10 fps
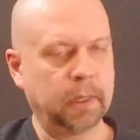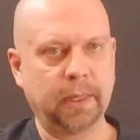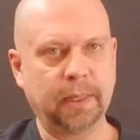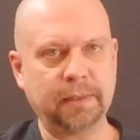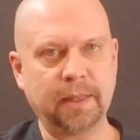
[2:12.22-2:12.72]

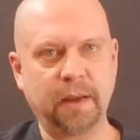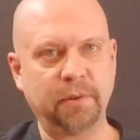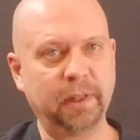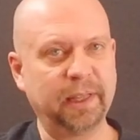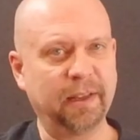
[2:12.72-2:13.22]
it's not
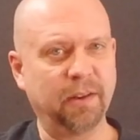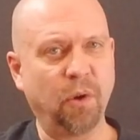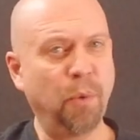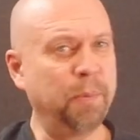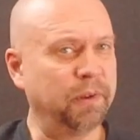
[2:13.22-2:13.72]
really an
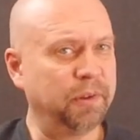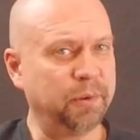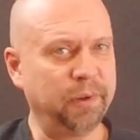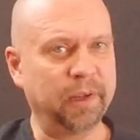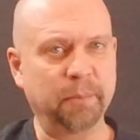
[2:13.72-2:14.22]
open
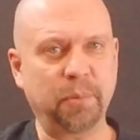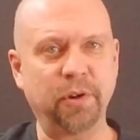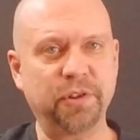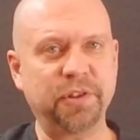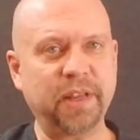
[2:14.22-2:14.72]
tuning
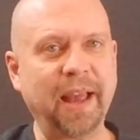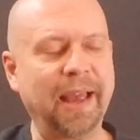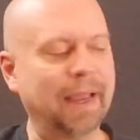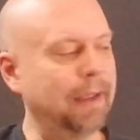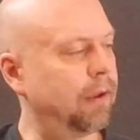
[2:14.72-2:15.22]
per
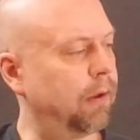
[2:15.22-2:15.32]
se,